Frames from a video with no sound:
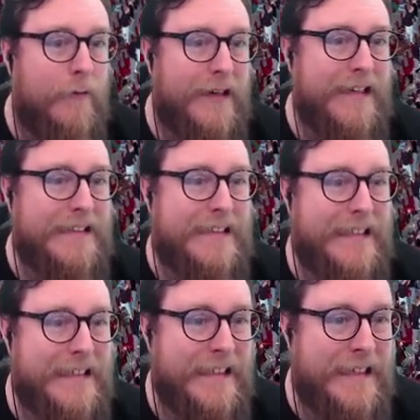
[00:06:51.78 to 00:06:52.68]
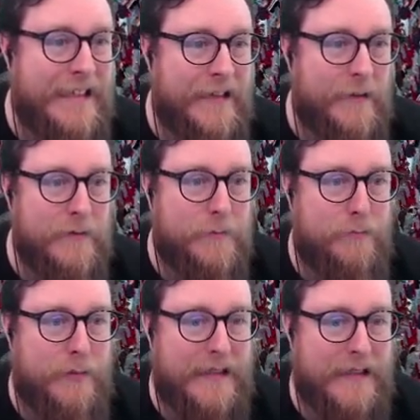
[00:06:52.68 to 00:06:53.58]
fucking hell's
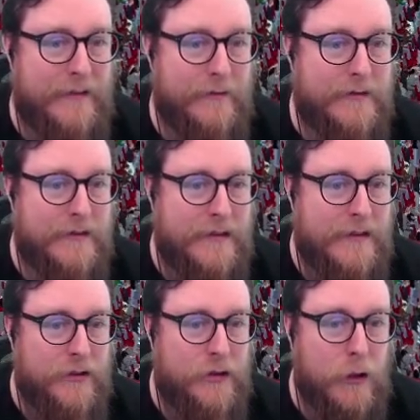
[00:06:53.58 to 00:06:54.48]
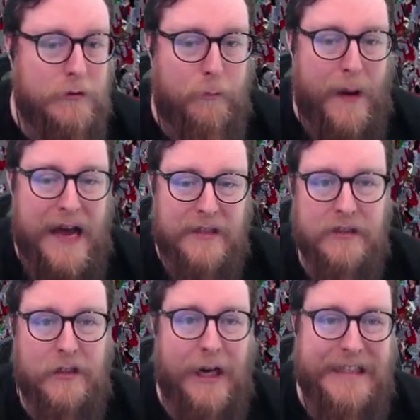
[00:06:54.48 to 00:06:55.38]
bells. Show some
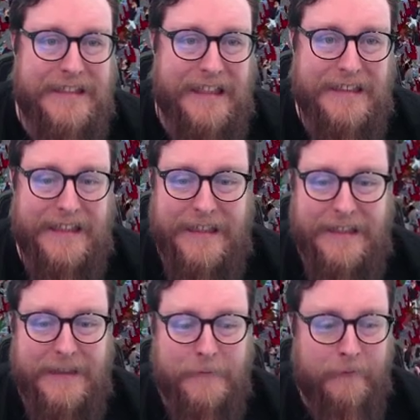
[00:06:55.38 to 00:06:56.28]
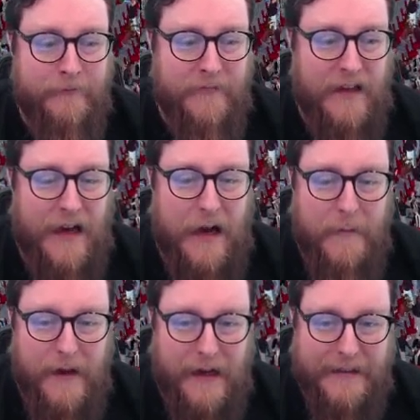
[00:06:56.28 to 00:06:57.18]
passion, guys. Like, I
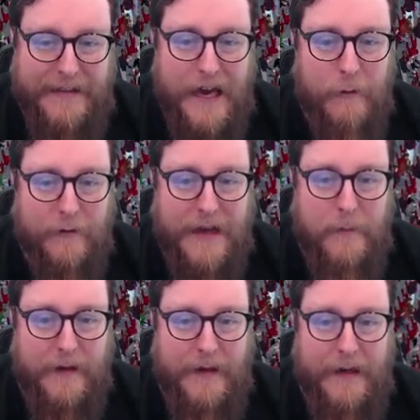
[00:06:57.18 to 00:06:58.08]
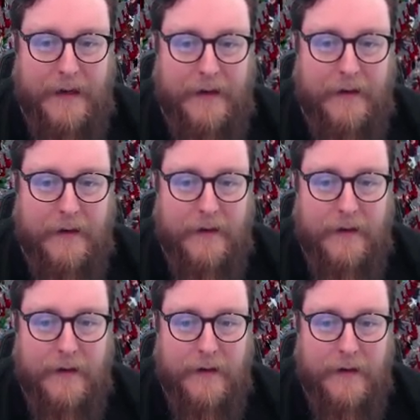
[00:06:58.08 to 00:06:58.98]
mean, I get what's happening here.
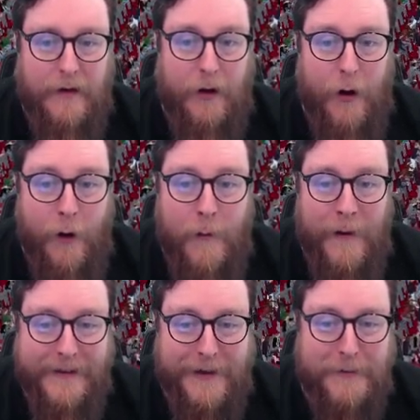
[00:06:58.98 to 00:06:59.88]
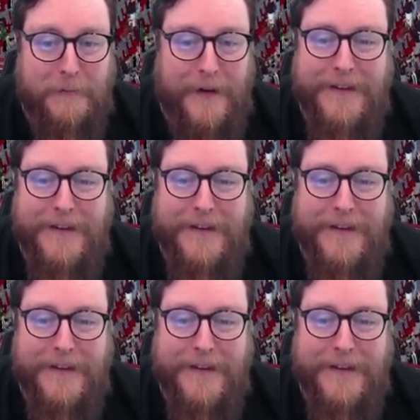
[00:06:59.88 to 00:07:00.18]
Oh my God,